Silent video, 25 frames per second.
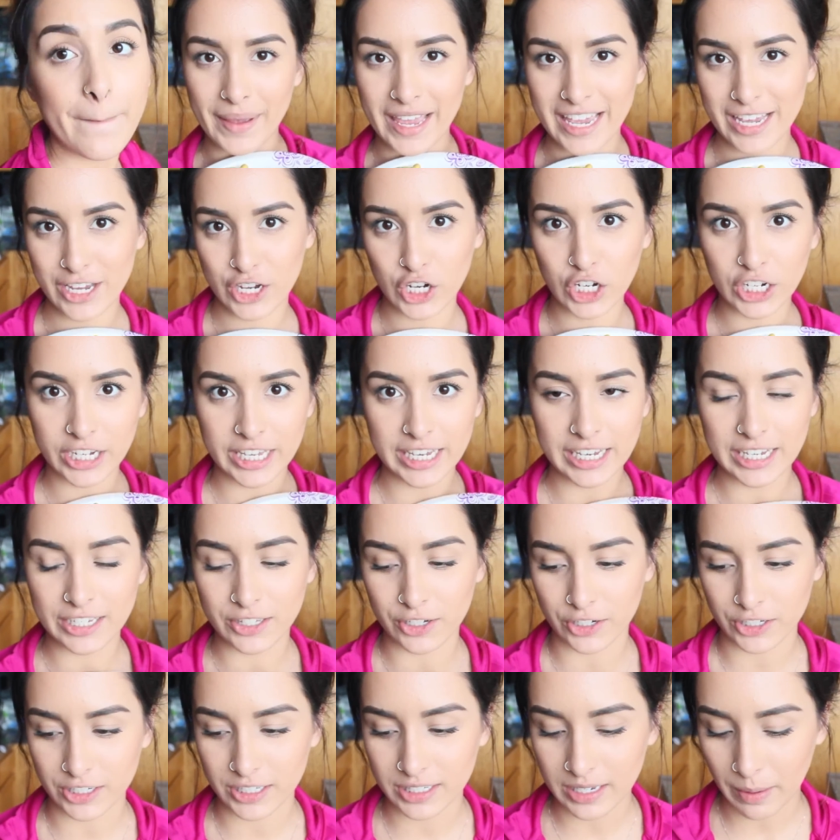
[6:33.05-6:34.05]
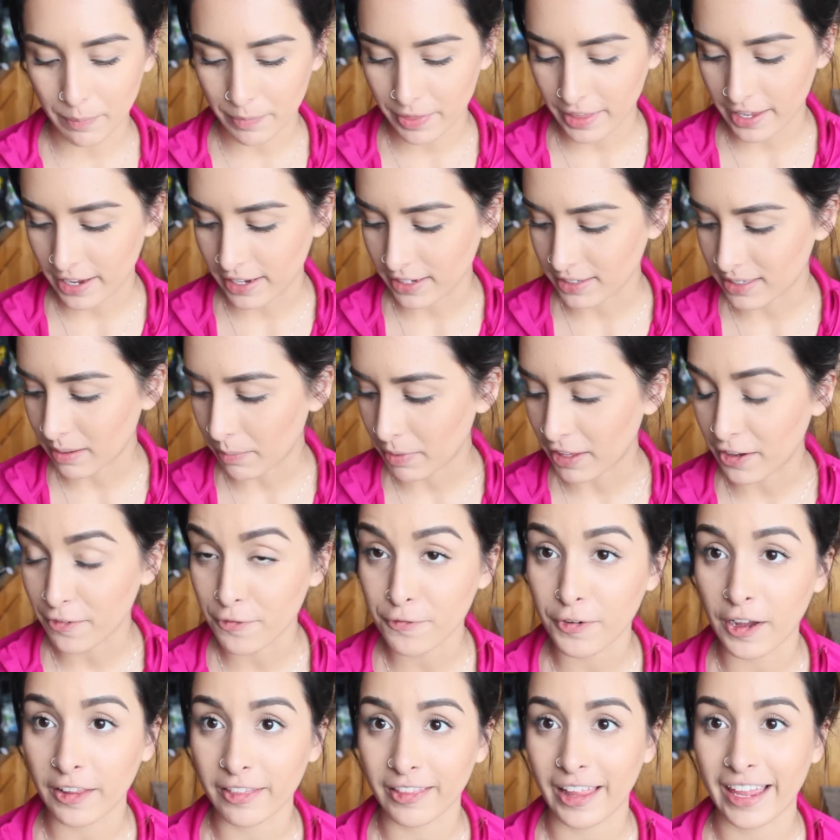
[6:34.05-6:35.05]
bake cookies or something
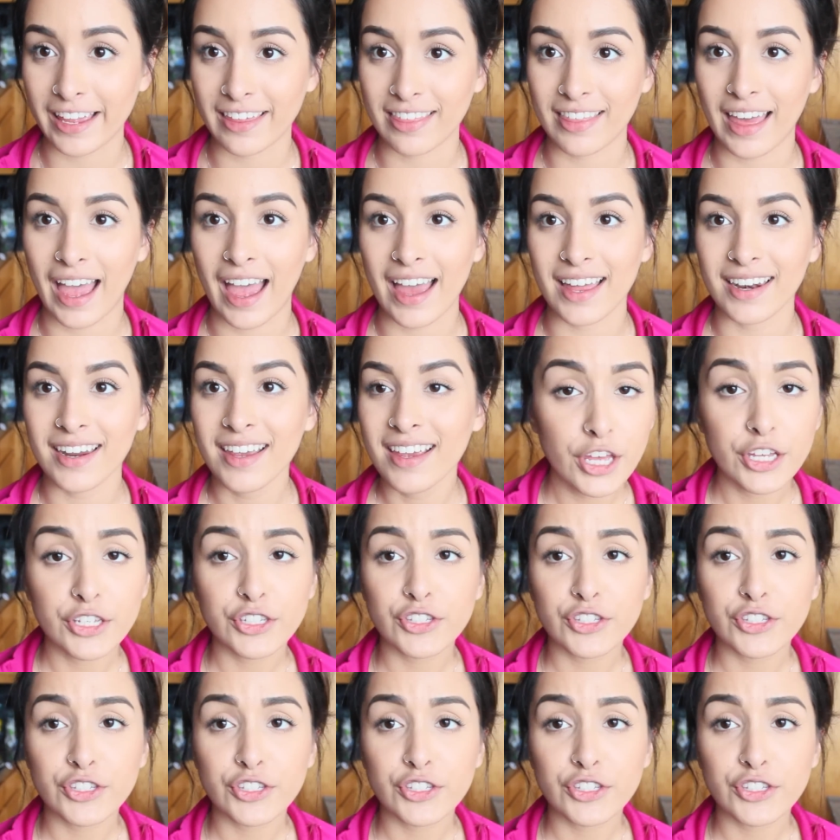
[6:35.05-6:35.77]
fun like that.